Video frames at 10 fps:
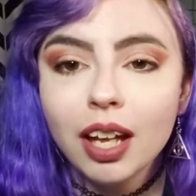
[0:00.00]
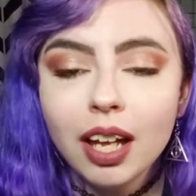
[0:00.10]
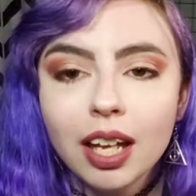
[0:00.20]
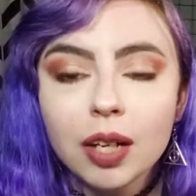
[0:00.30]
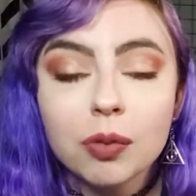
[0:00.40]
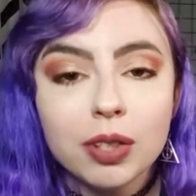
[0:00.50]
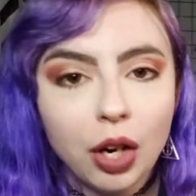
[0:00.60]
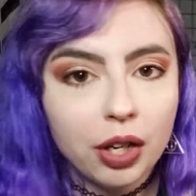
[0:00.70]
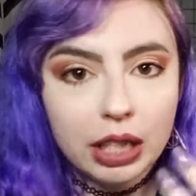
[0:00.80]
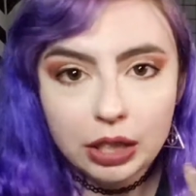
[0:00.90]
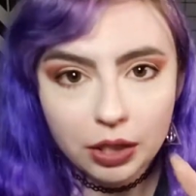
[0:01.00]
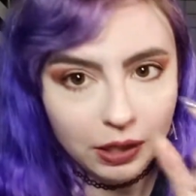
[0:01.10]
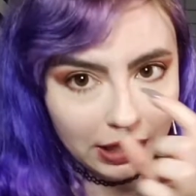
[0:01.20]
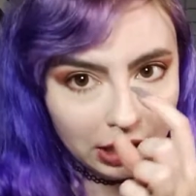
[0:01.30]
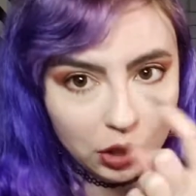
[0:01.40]
it was already
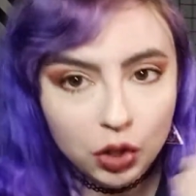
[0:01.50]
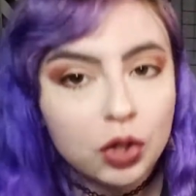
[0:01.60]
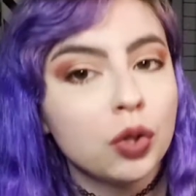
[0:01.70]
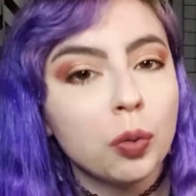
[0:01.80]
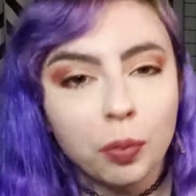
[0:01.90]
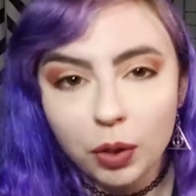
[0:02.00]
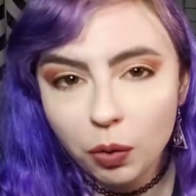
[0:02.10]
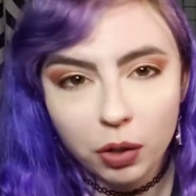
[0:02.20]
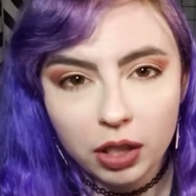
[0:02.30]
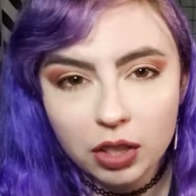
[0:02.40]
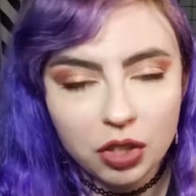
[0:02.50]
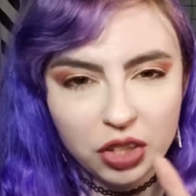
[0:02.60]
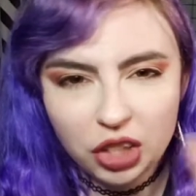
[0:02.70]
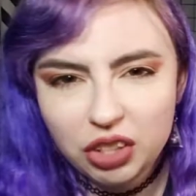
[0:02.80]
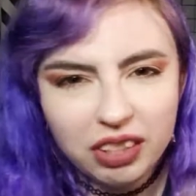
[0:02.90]
turning super orange,
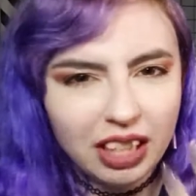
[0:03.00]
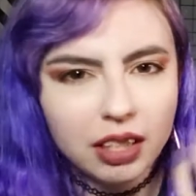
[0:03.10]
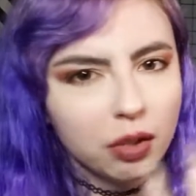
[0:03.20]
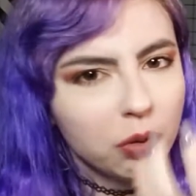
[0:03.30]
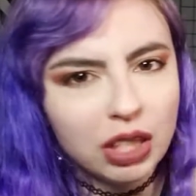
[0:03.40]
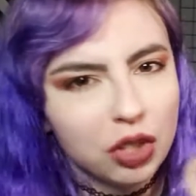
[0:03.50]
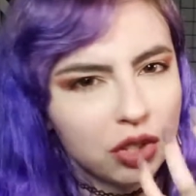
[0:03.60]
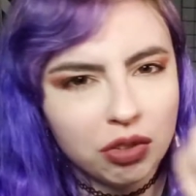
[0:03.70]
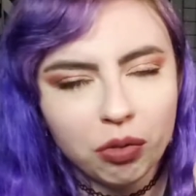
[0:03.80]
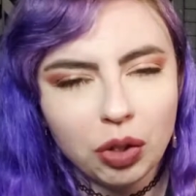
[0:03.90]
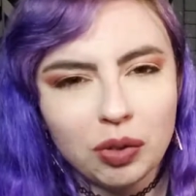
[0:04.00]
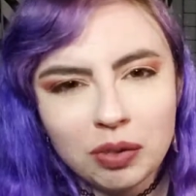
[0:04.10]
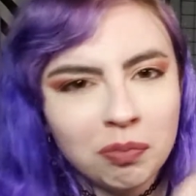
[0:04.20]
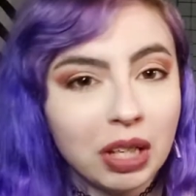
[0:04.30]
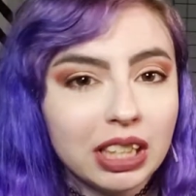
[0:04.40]
yellowish, gross
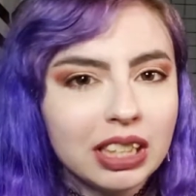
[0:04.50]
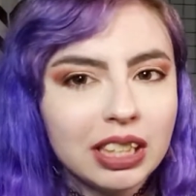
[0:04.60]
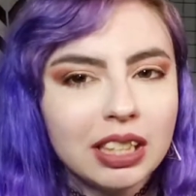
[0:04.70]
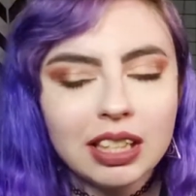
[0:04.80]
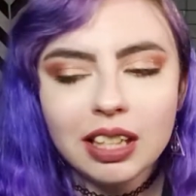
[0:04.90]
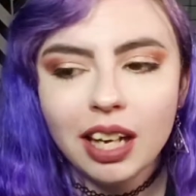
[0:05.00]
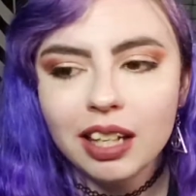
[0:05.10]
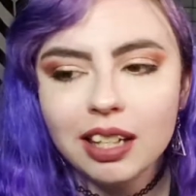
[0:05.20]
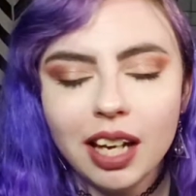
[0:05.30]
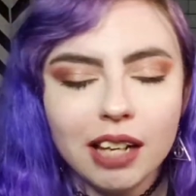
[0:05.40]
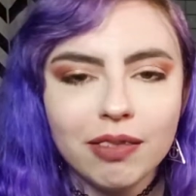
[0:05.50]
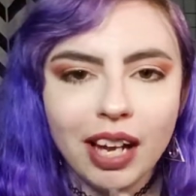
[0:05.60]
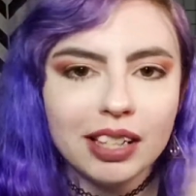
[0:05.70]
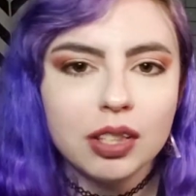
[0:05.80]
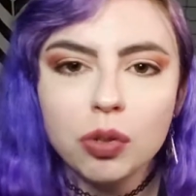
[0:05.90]
muddiness, and I've
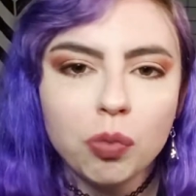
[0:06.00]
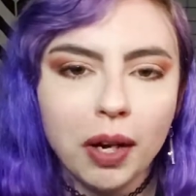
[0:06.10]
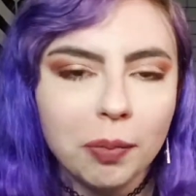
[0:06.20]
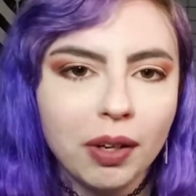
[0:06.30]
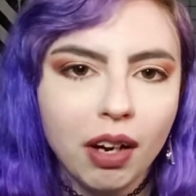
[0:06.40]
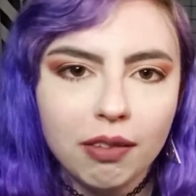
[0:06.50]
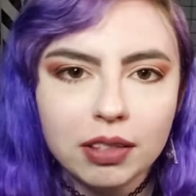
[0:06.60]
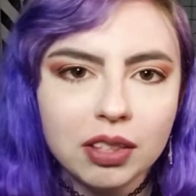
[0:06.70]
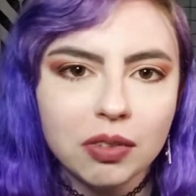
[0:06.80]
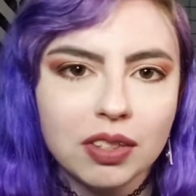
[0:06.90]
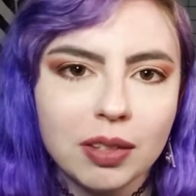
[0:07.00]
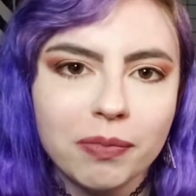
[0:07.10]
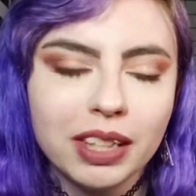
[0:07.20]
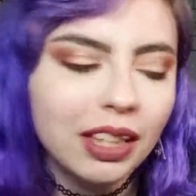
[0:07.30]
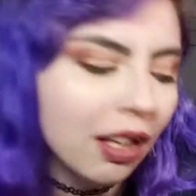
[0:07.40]
had to wipe it off and use
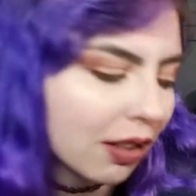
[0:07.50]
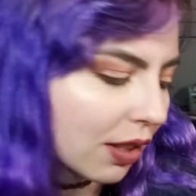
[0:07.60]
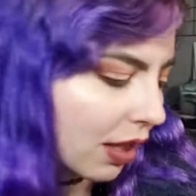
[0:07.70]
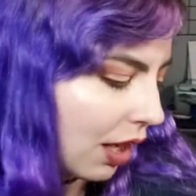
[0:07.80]
something else.